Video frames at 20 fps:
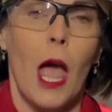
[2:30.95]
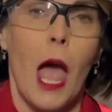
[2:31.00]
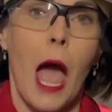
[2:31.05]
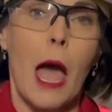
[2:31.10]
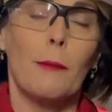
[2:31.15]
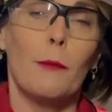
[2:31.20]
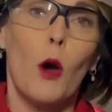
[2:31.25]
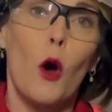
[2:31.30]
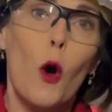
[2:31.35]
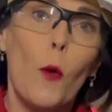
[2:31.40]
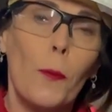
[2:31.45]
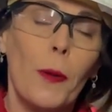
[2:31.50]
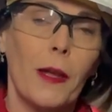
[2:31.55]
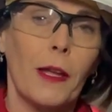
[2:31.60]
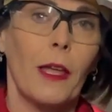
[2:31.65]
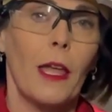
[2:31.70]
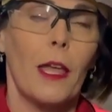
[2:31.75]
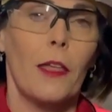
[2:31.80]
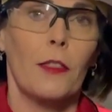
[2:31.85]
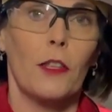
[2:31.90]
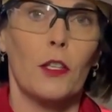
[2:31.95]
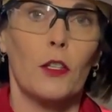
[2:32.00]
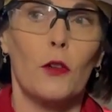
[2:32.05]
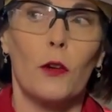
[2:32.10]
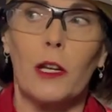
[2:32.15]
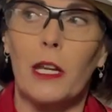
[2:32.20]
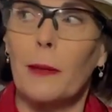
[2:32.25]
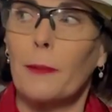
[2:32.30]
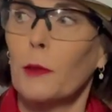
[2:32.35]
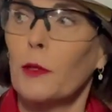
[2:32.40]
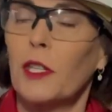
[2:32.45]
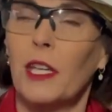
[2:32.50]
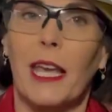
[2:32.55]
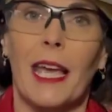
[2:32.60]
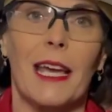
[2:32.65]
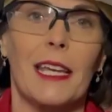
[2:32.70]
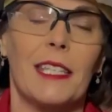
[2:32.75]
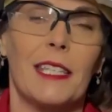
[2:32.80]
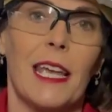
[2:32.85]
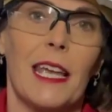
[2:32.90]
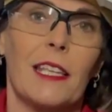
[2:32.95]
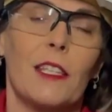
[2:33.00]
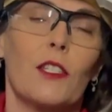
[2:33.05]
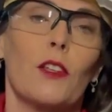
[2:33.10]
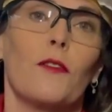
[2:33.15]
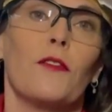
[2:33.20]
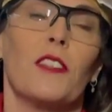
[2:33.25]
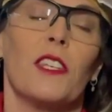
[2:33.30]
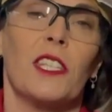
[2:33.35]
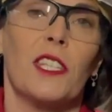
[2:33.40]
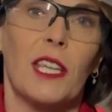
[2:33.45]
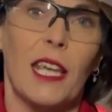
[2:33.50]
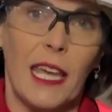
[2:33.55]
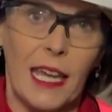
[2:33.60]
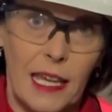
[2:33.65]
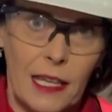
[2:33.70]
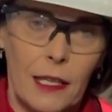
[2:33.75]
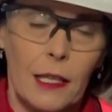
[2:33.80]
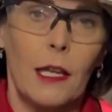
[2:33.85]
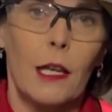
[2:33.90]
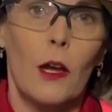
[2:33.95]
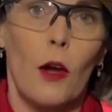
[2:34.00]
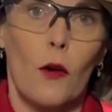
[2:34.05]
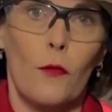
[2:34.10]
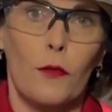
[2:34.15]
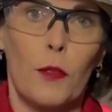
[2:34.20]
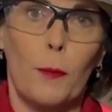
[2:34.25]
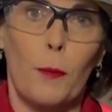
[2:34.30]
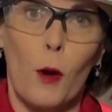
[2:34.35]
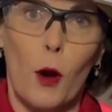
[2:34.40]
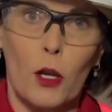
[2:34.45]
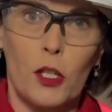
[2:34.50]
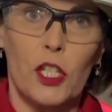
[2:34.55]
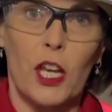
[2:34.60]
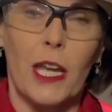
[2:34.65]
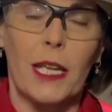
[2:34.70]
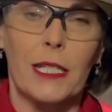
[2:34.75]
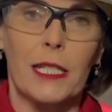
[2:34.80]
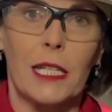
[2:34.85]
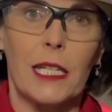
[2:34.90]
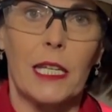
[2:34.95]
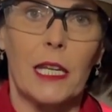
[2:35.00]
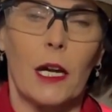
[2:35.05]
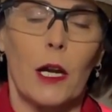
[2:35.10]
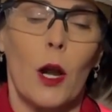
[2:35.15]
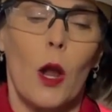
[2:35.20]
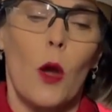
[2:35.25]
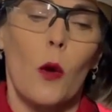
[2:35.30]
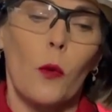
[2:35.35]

I'm hoping that you're able to get a sense of the scale of the project here.